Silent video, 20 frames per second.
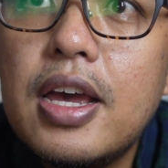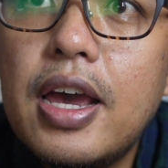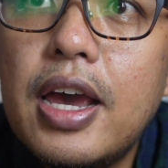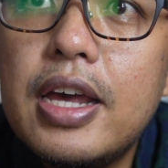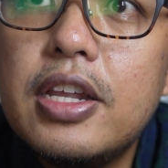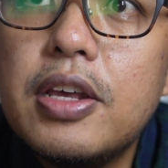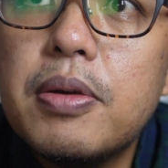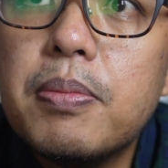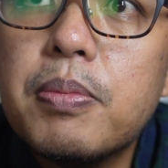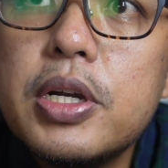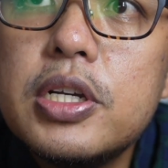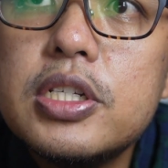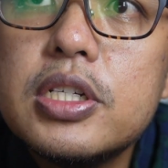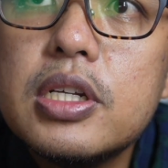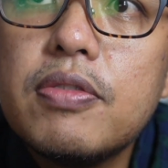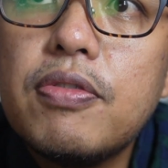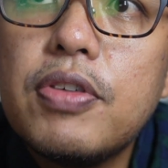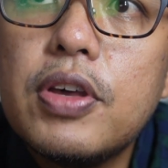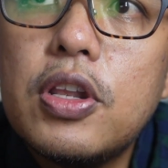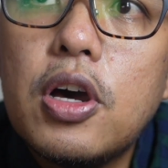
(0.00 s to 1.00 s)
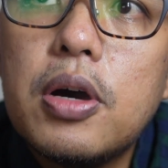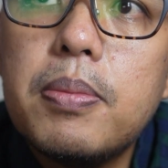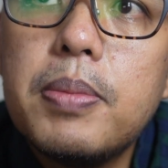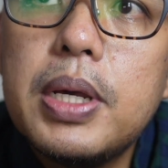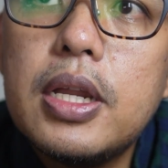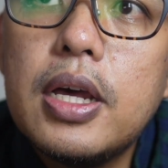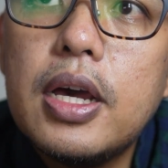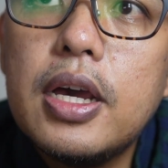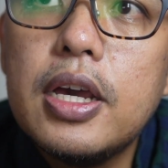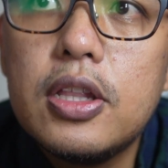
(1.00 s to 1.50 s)
and emergent
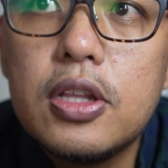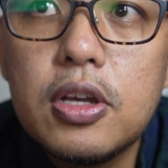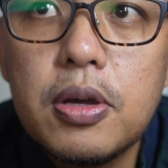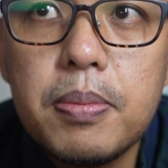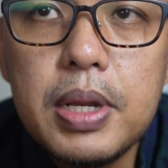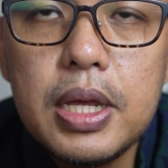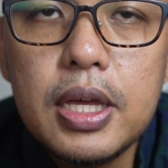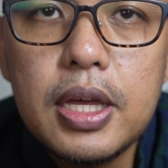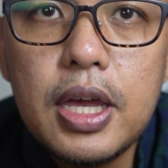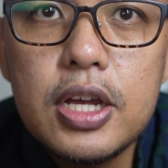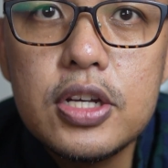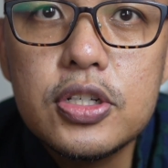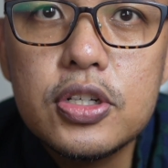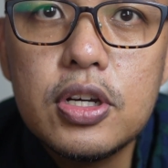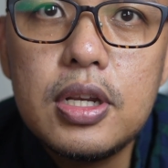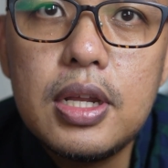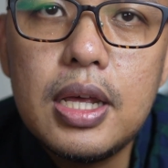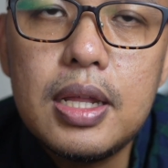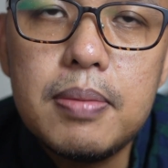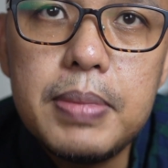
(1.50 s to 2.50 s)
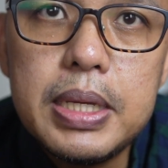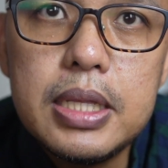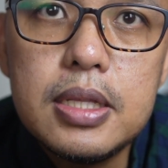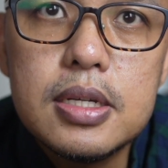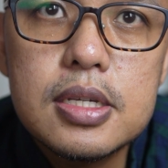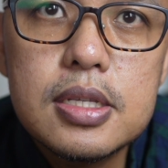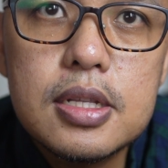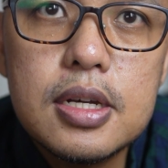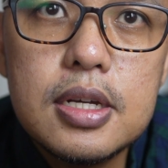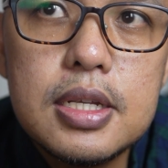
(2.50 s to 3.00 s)
phenomena in communication and media
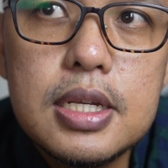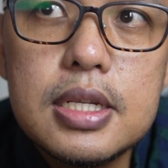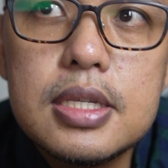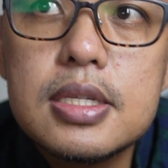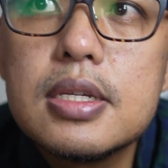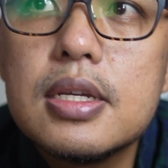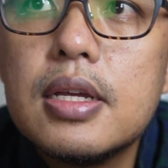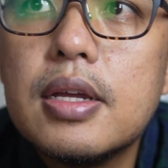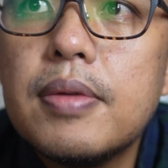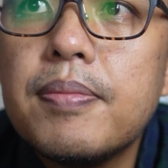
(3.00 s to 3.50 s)
studies.